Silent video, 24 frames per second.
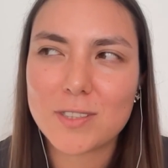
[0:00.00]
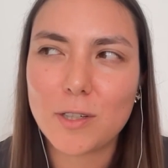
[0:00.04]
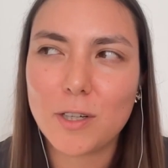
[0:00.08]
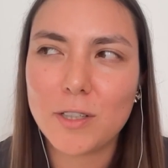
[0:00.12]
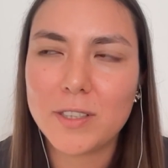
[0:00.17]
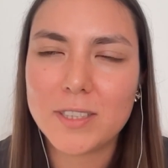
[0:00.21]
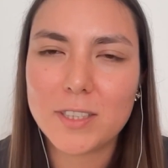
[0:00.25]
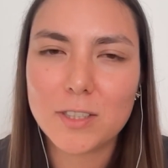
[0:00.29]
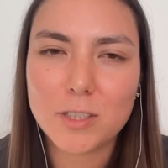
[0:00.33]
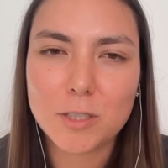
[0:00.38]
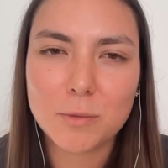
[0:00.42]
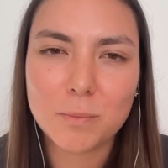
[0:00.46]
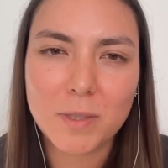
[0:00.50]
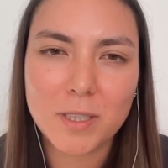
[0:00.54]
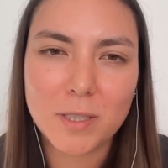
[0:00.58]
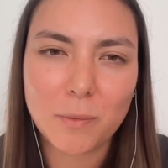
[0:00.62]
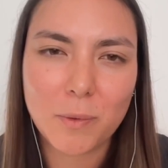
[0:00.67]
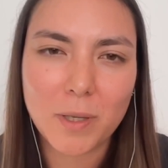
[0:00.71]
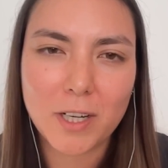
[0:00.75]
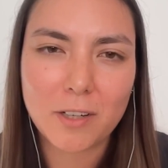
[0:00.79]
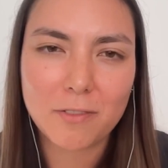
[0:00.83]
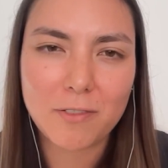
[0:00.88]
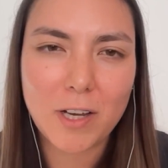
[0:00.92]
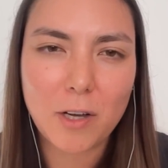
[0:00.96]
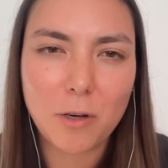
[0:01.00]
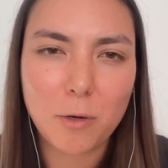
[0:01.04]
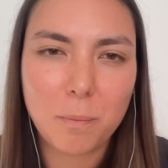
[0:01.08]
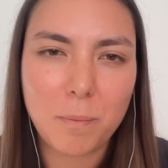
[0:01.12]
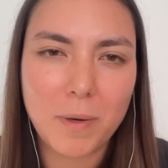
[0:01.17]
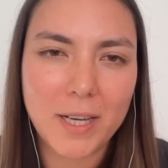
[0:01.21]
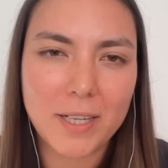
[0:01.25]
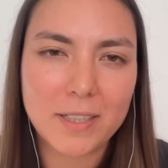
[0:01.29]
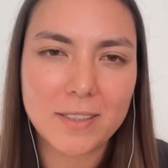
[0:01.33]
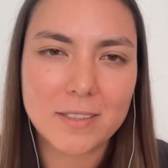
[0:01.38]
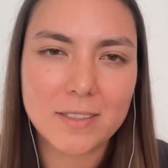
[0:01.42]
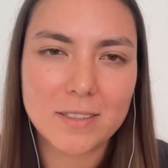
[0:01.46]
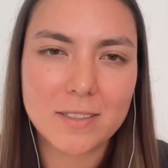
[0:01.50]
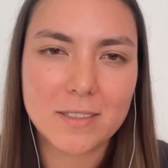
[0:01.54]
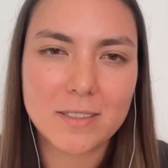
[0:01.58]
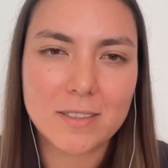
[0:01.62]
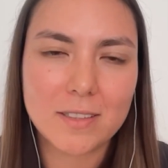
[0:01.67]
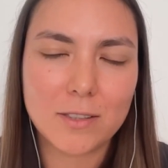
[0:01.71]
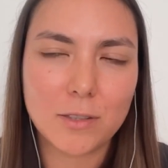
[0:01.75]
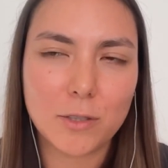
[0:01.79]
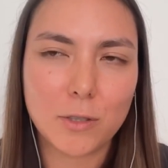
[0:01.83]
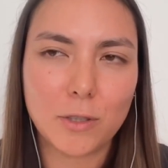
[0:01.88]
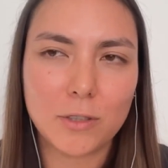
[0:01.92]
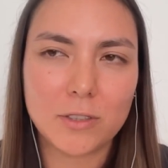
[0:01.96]
all need to be aware of our biases
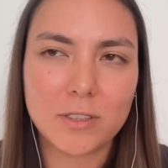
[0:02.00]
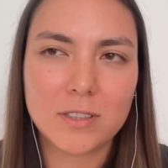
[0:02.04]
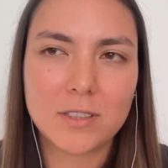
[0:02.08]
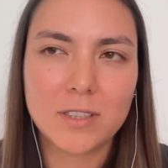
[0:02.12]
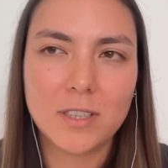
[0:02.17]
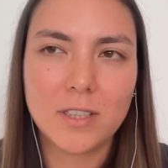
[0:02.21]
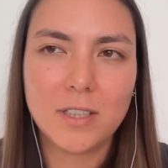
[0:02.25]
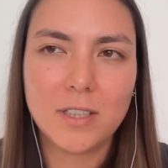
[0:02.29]
and not